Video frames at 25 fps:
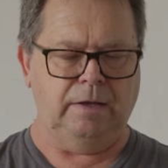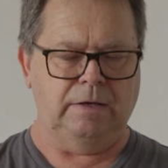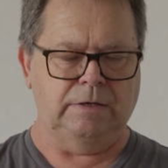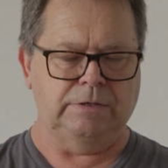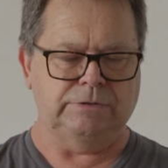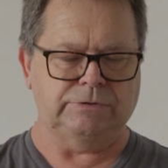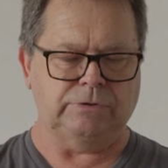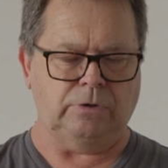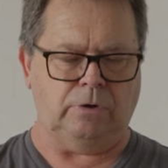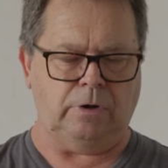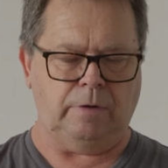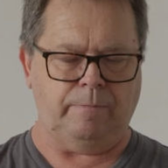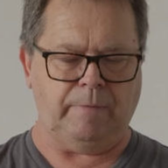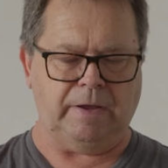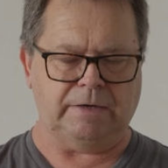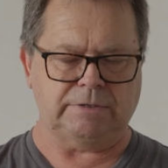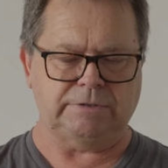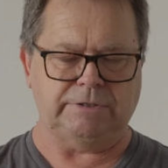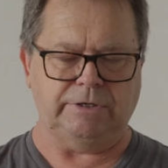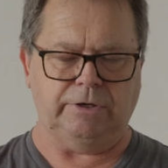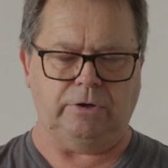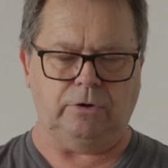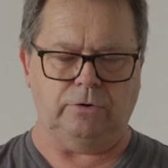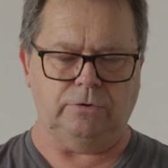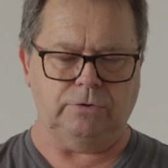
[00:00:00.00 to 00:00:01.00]
So I'm
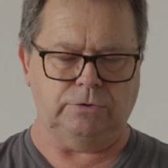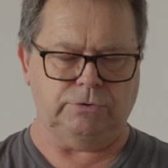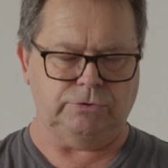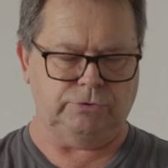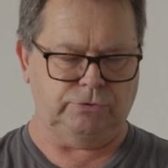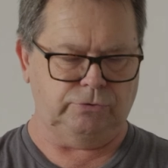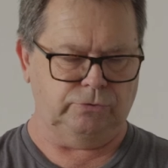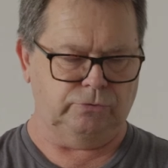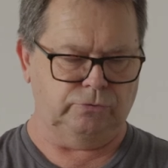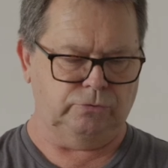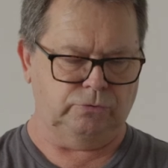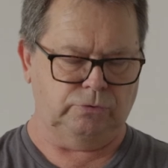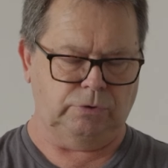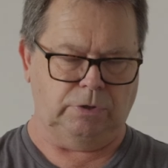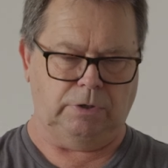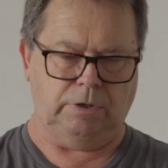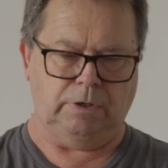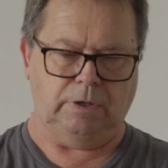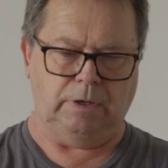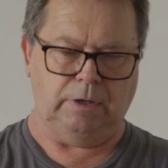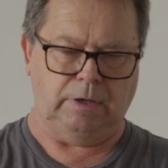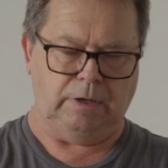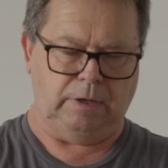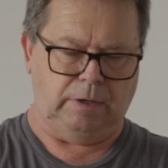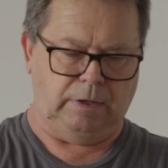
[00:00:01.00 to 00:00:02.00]
actually going to
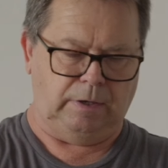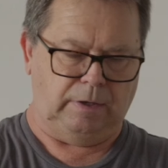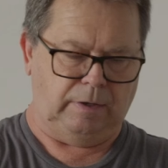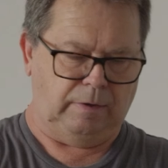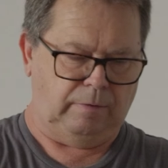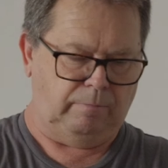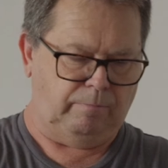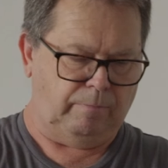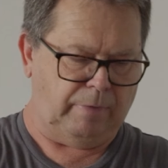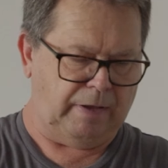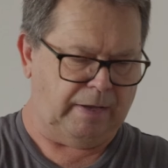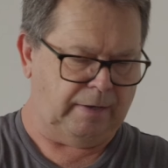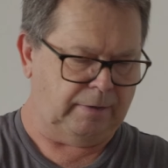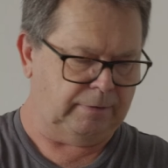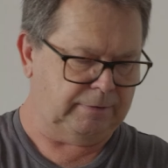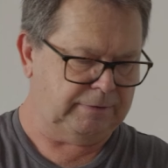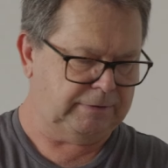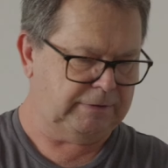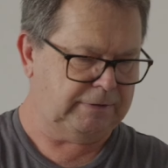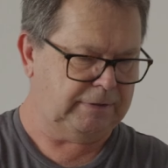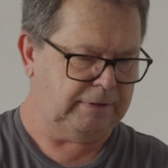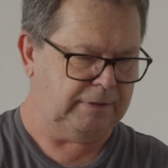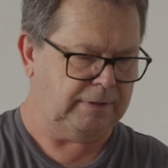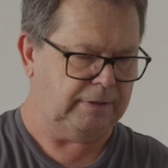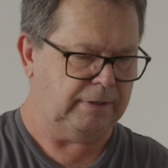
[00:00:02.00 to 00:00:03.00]
mount
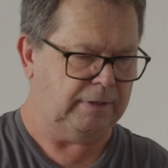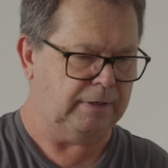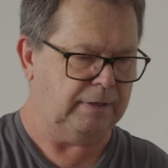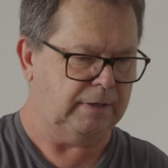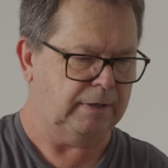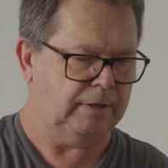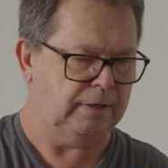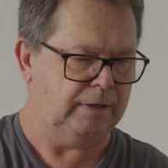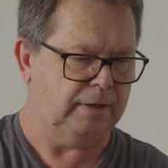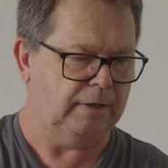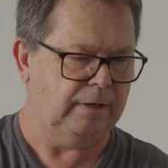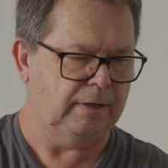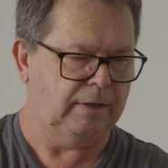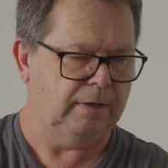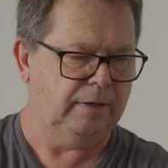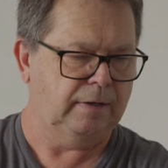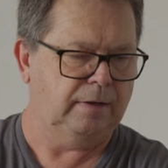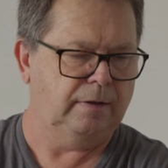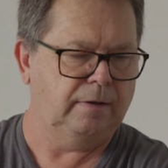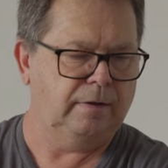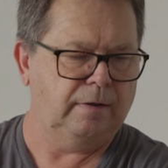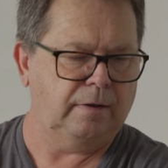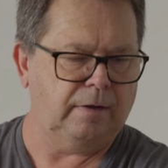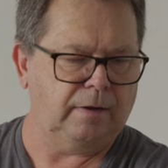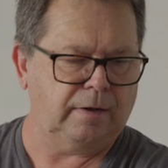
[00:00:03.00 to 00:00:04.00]

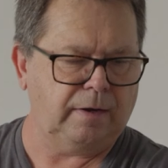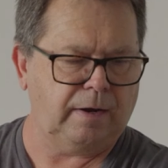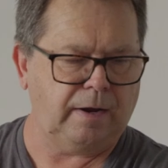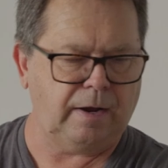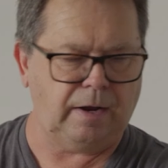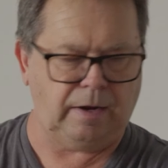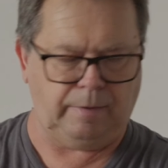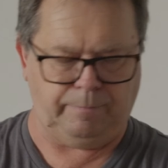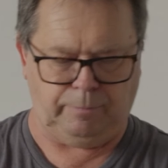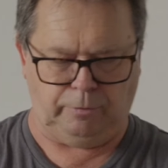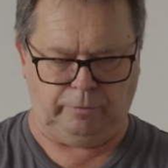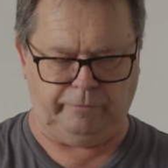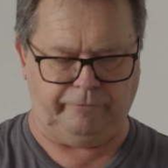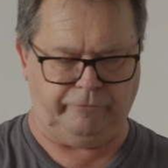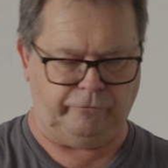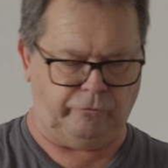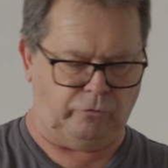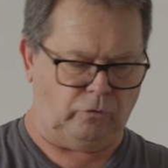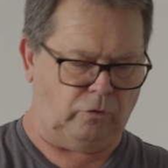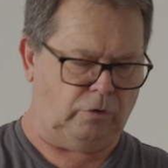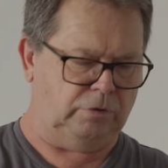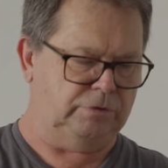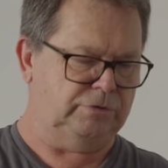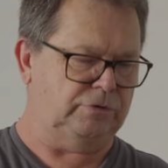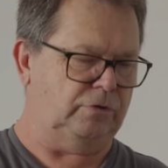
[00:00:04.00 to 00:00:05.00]
a couple of
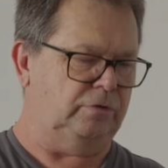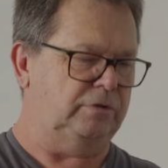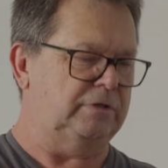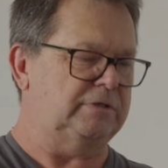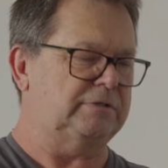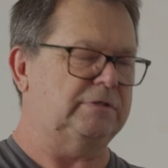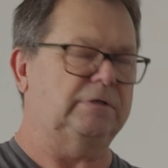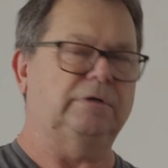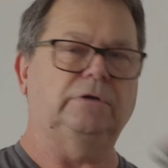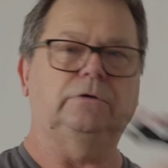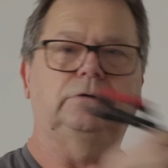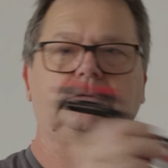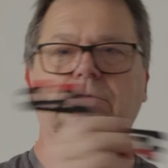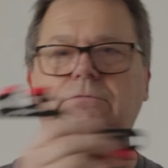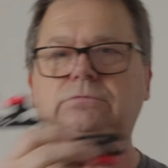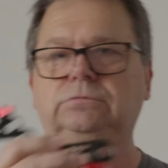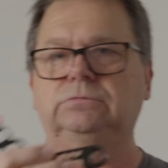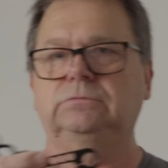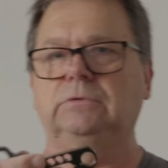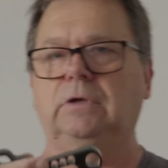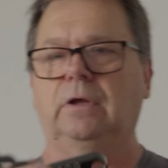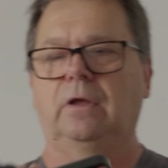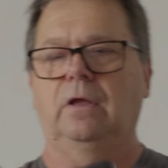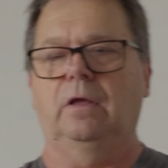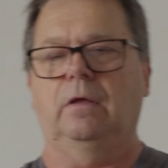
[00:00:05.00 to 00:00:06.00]
rods on this little
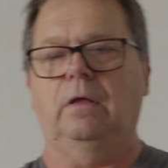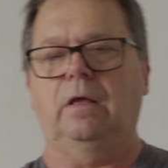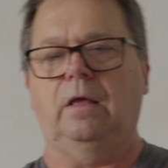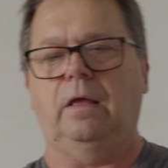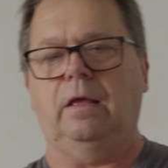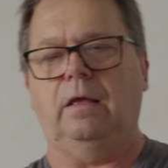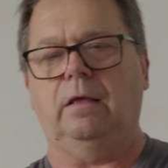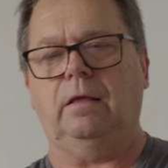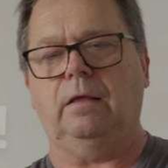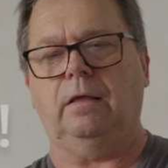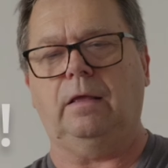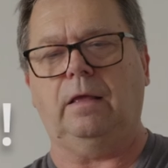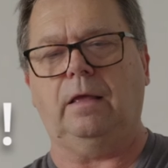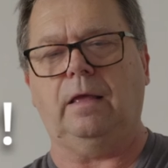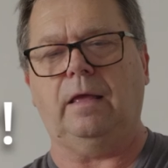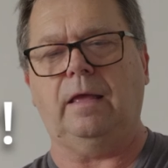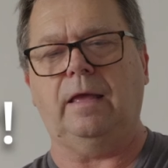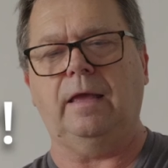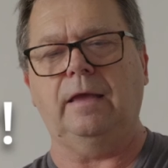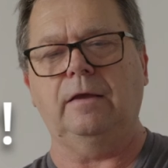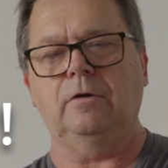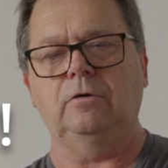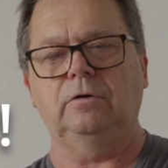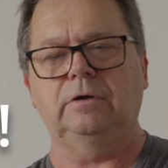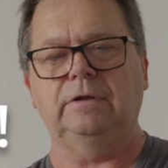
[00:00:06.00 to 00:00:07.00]

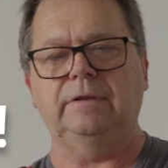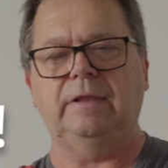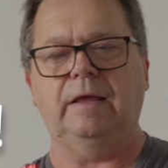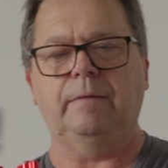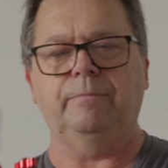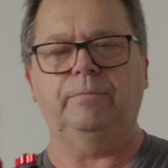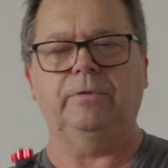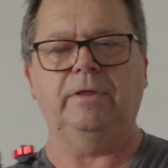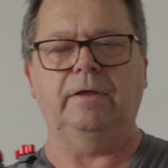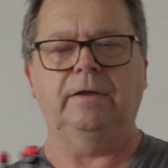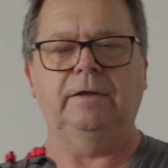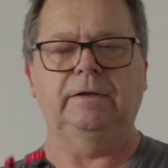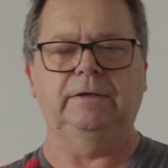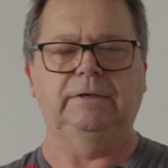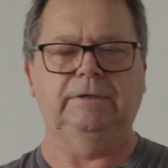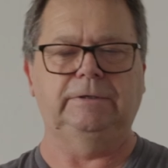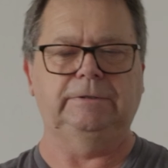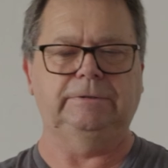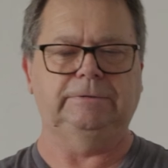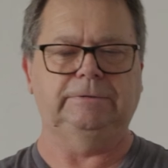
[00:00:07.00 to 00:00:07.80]
angle adapter.